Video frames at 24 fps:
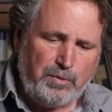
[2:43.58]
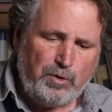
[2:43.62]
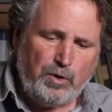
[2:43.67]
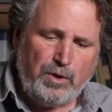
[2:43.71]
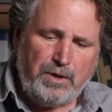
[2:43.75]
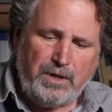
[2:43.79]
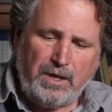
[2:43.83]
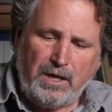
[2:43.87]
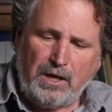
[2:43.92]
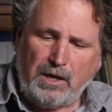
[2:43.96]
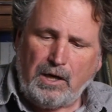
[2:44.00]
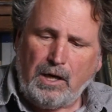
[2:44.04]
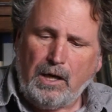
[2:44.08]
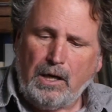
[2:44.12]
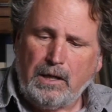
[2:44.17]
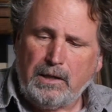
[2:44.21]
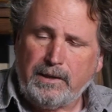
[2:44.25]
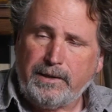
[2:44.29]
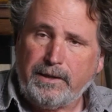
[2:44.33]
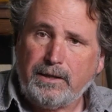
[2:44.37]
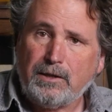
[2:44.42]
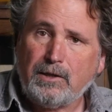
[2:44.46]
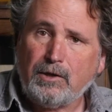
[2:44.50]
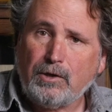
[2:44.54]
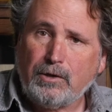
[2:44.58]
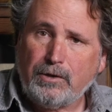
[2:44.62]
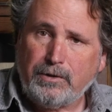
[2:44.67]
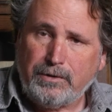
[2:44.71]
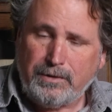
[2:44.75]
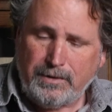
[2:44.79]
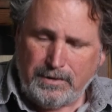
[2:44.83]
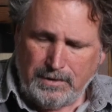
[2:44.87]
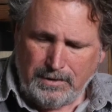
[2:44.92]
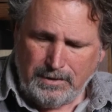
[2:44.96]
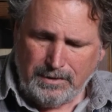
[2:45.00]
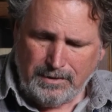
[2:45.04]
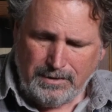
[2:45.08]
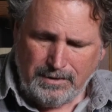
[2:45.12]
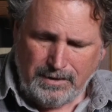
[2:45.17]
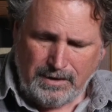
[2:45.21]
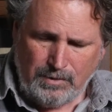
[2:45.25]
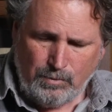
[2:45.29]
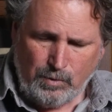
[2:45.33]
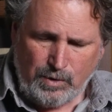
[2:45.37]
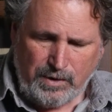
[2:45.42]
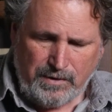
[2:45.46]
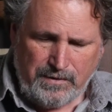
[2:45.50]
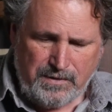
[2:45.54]
print a calling card
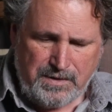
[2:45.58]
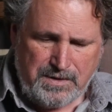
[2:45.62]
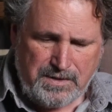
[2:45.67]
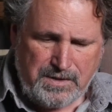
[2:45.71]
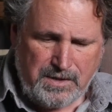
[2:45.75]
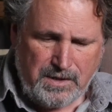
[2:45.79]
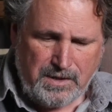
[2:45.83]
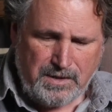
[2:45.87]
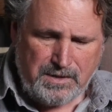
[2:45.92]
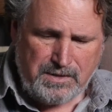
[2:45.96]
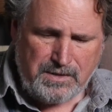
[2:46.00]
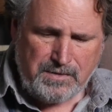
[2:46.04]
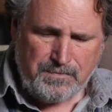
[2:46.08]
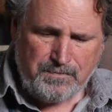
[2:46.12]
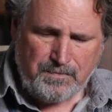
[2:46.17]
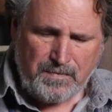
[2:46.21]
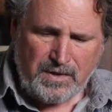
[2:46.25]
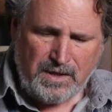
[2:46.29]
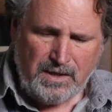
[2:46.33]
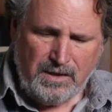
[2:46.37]
on one of these guys.